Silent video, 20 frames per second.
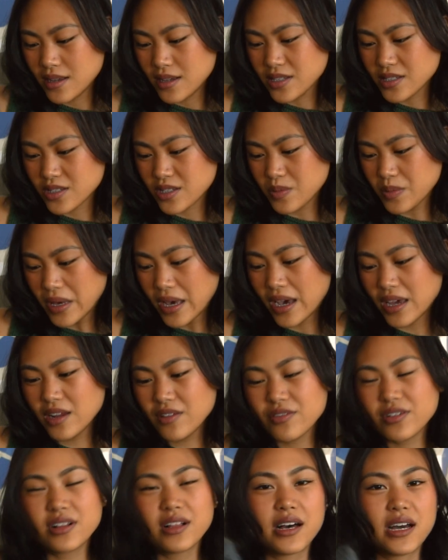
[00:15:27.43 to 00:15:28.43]
So I'm kind
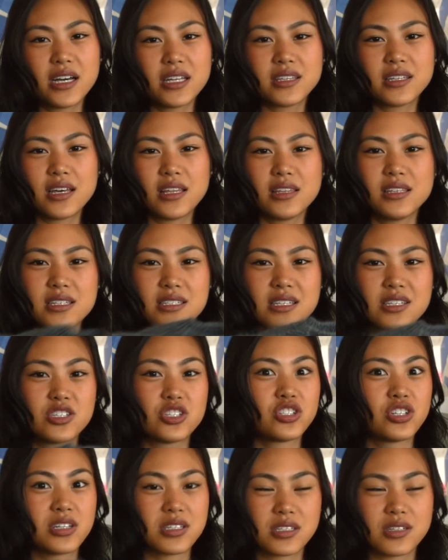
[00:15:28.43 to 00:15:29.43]
of glad that this
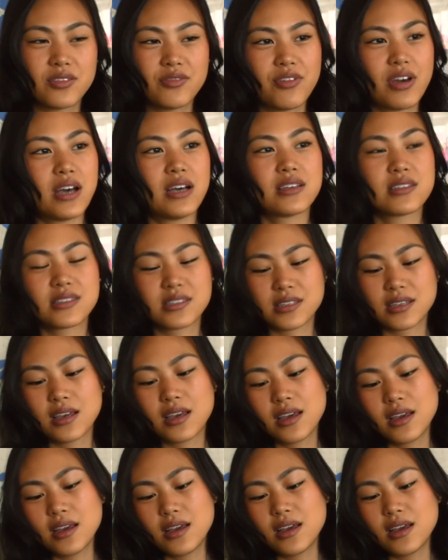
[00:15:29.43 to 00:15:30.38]
is just a vest,